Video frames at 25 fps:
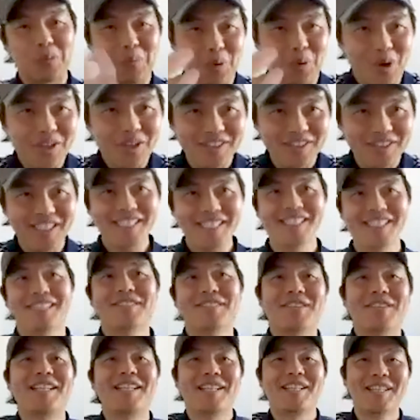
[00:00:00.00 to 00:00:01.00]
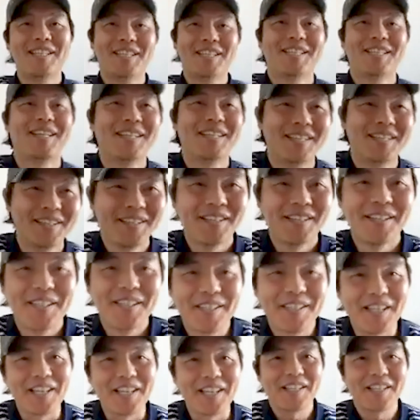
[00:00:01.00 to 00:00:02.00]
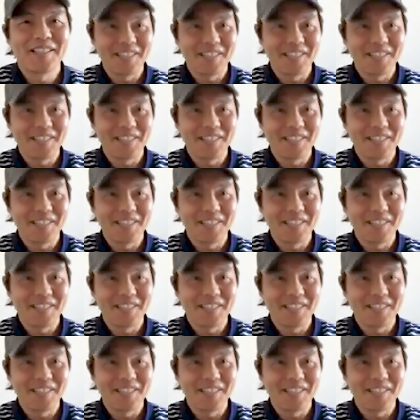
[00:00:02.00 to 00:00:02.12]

process, right? that